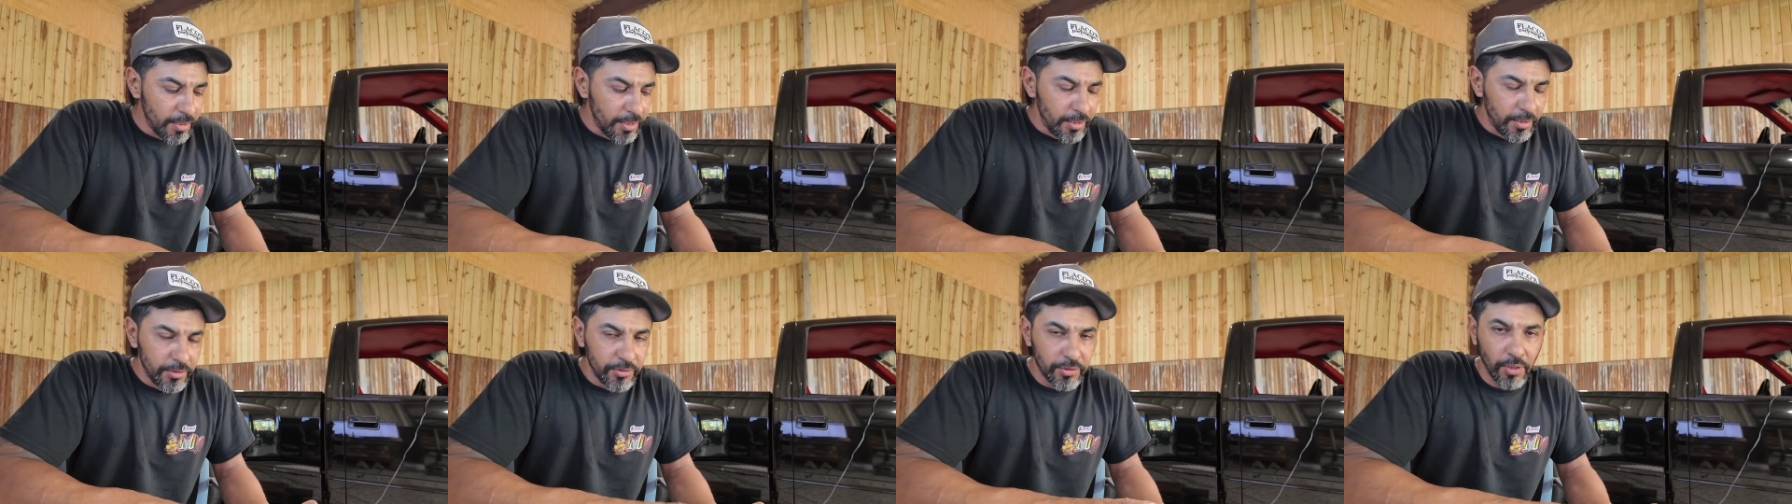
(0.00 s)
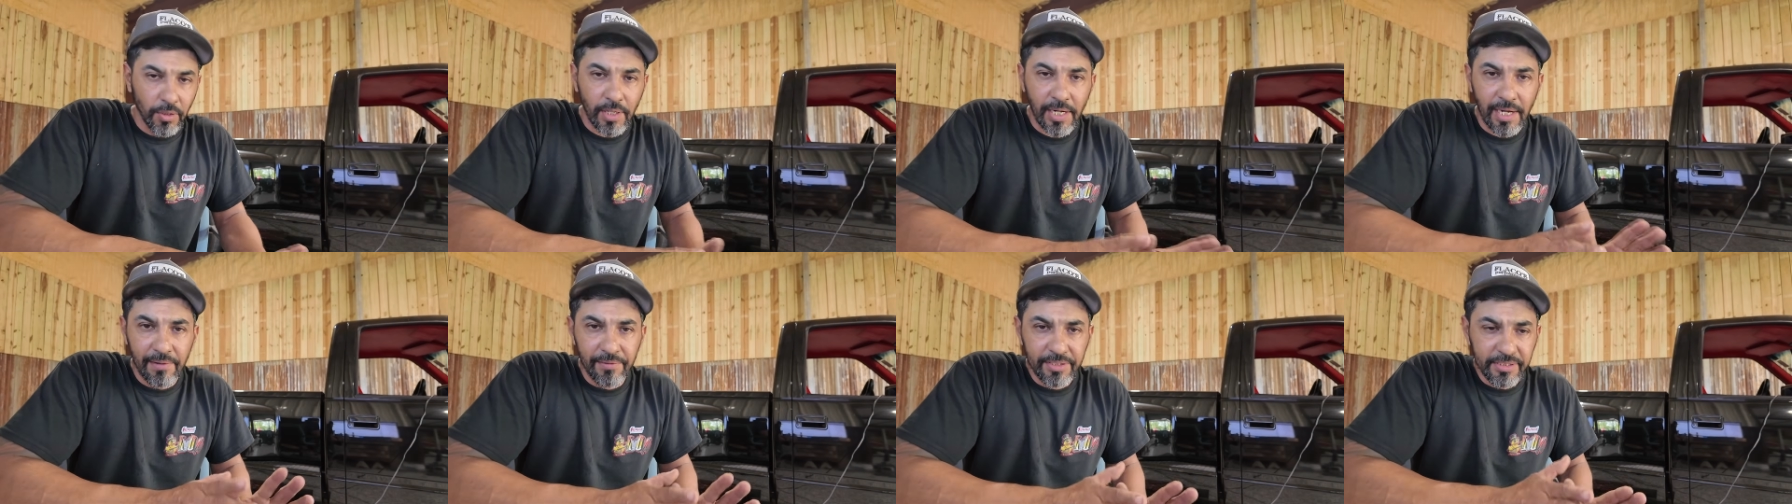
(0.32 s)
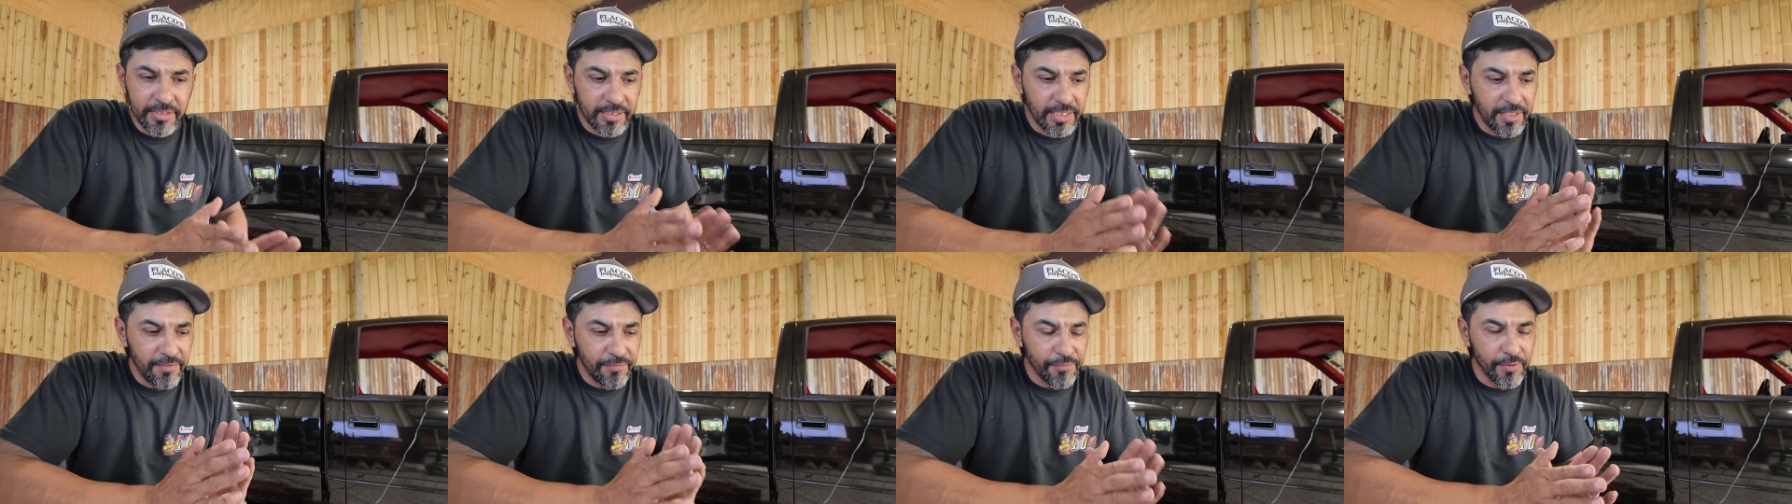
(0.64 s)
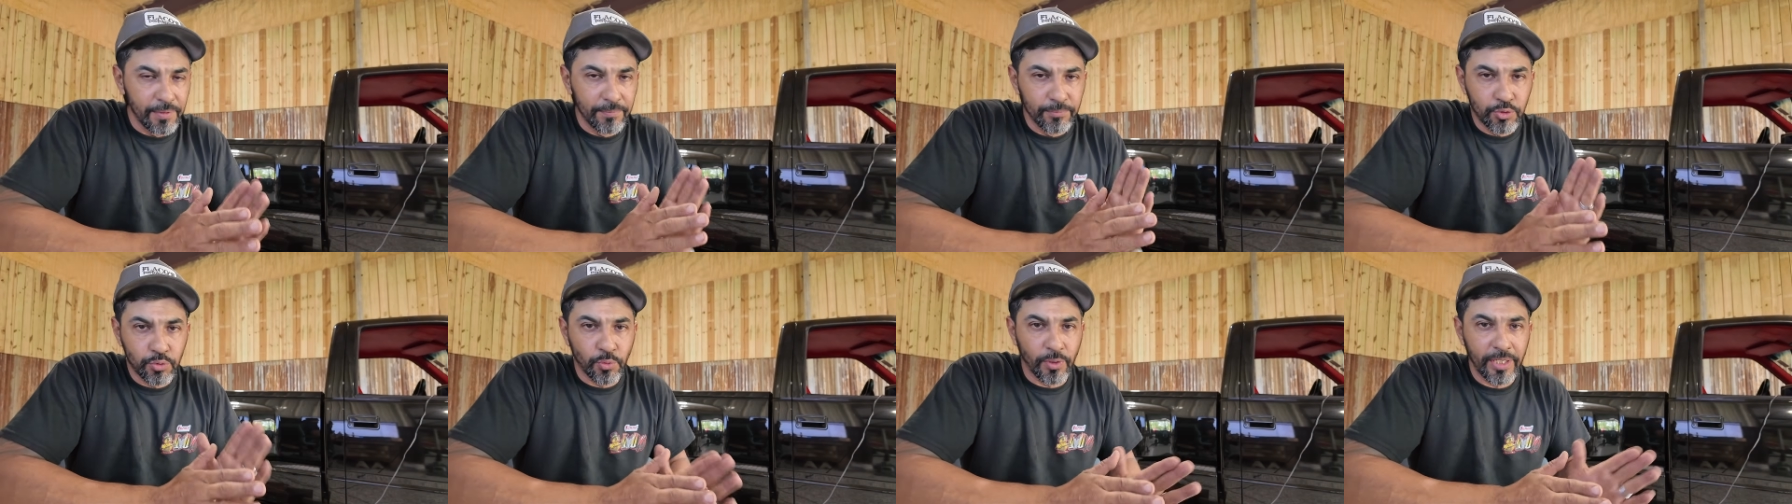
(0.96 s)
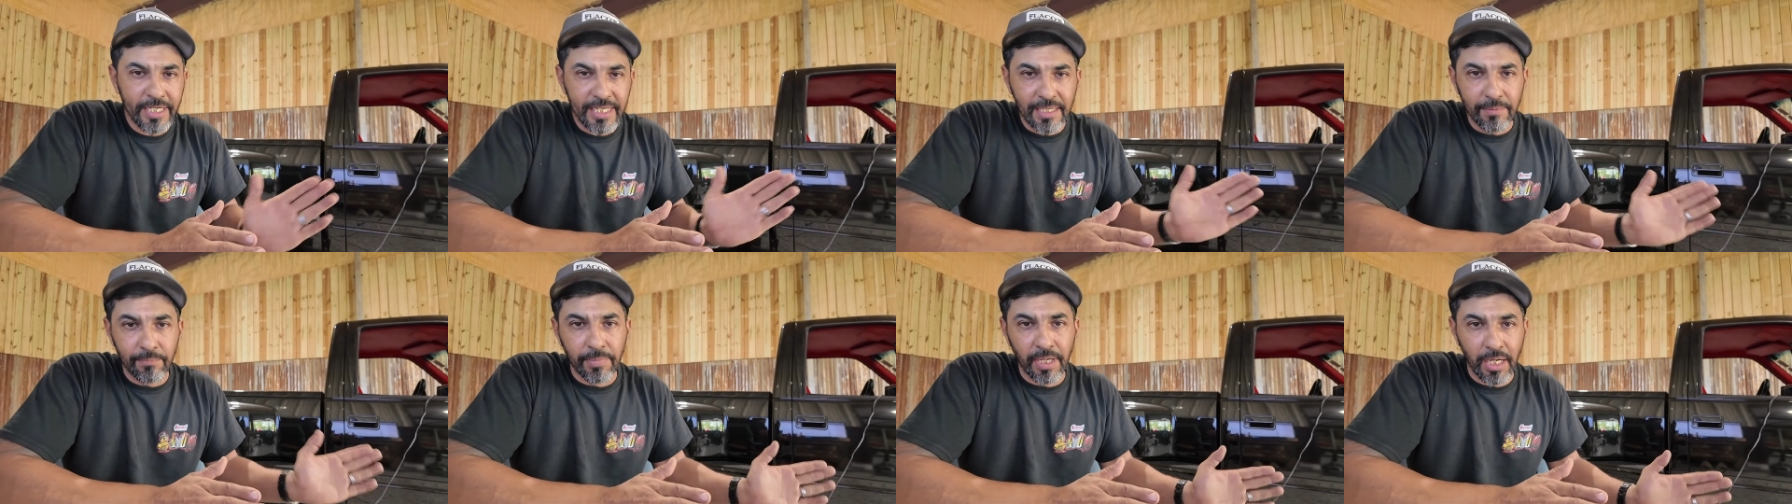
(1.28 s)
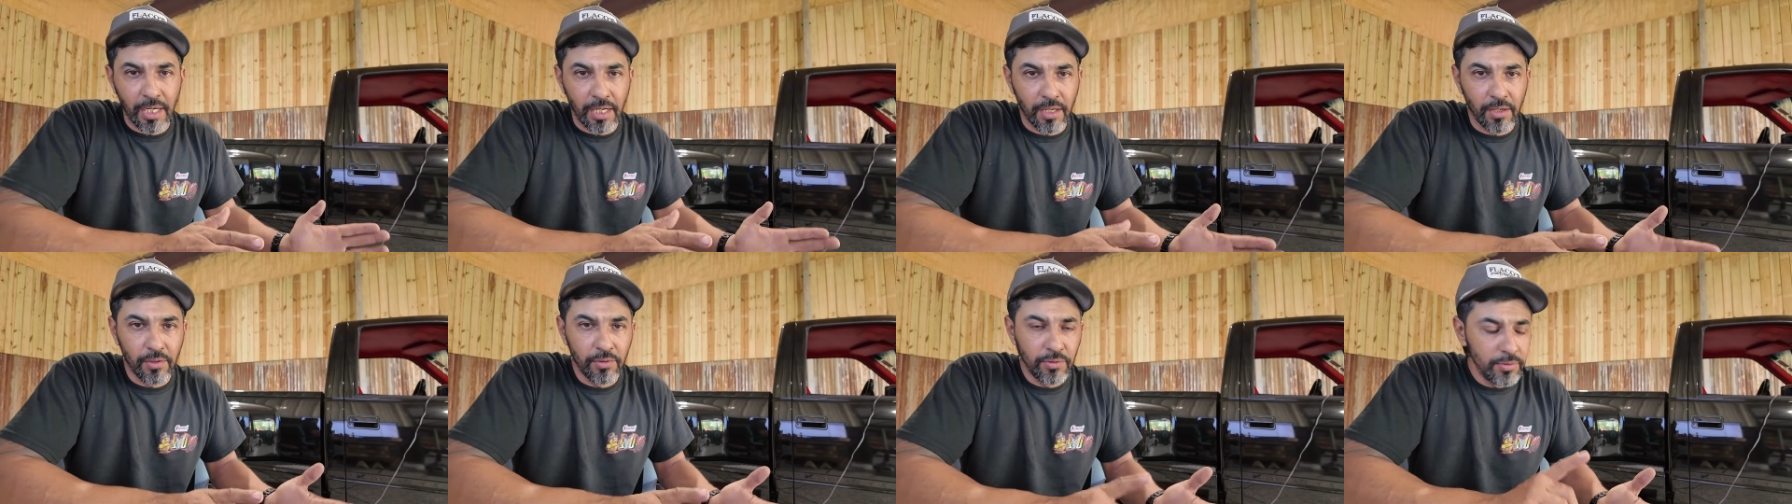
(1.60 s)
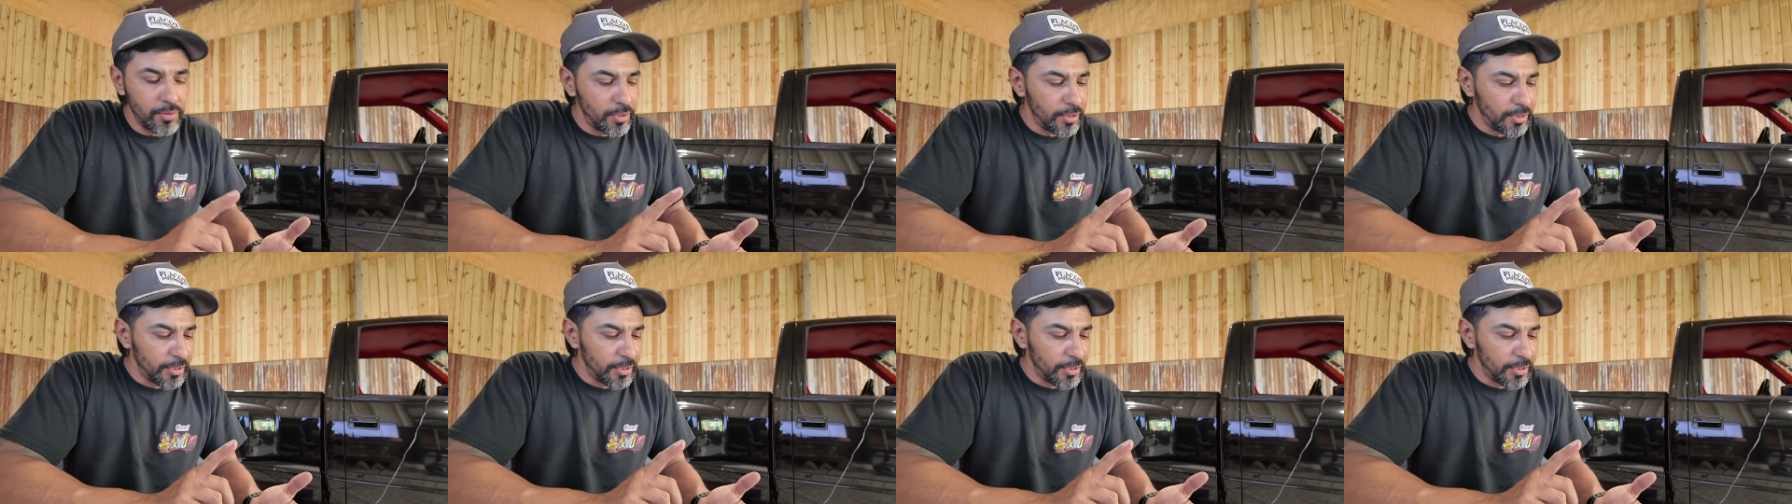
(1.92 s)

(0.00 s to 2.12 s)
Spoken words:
So obviously from 20 and below,